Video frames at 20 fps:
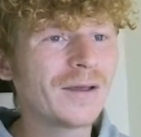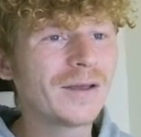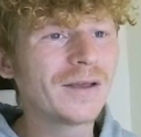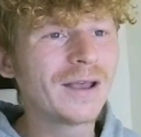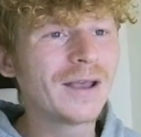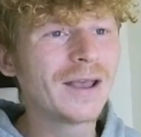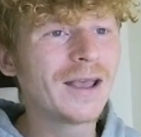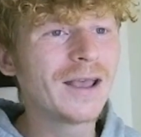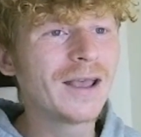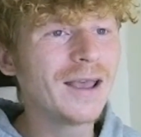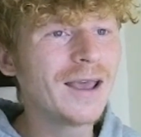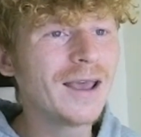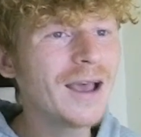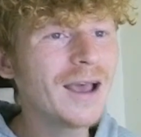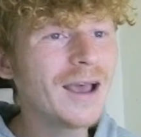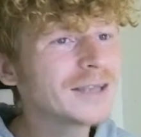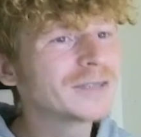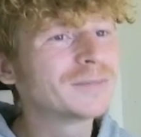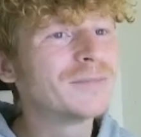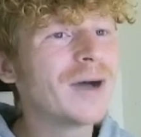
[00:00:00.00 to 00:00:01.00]

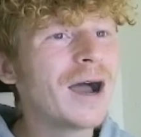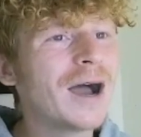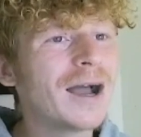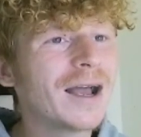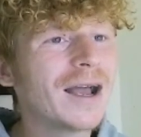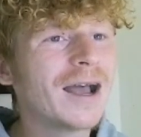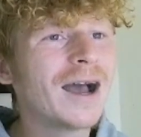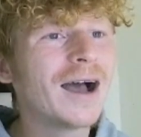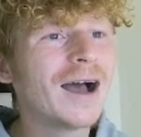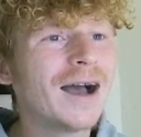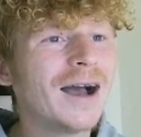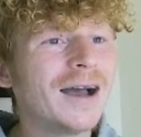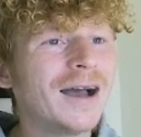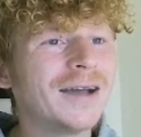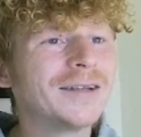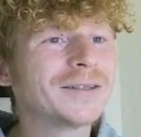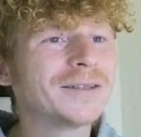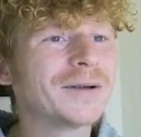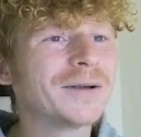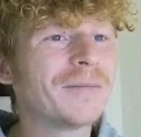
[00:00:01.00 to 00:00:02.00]
Yes, my guys.
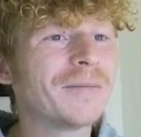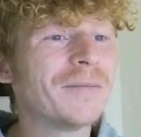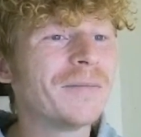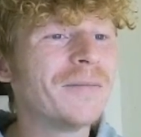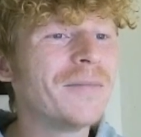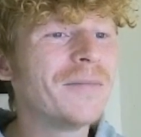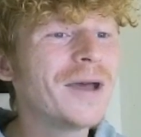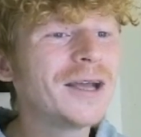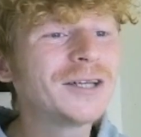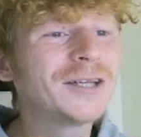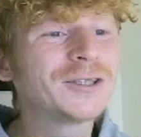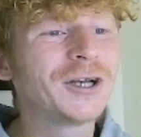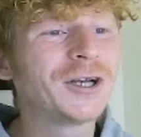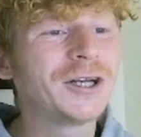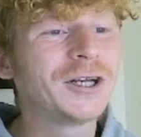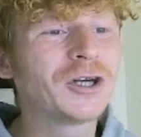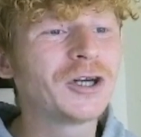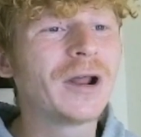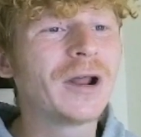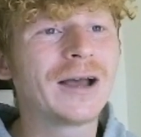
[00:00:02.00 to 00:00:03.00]
Make sure you're dropping a
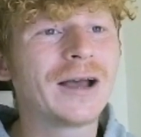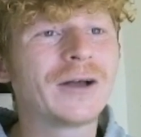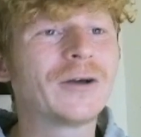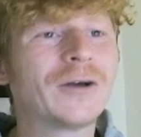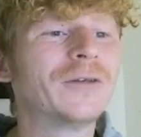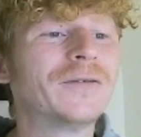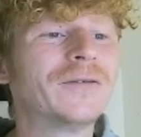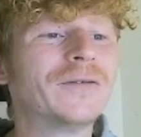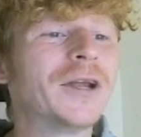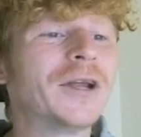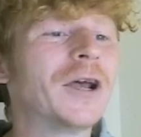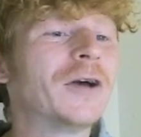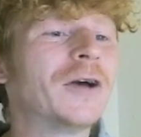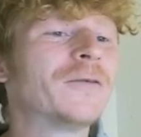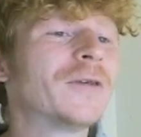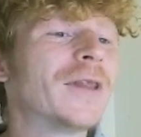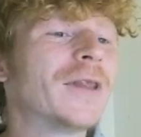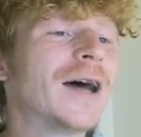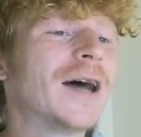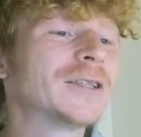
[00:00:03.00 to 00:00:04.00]
like on the video for that,
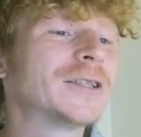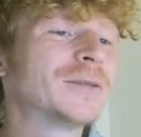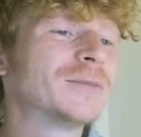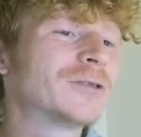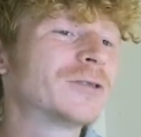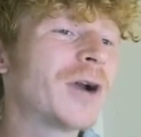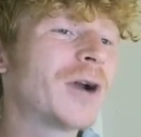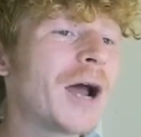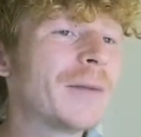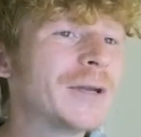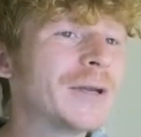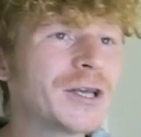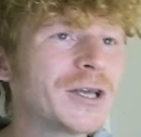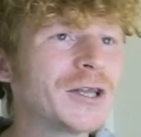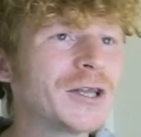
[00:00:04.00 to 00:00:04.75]
subscribing to the channel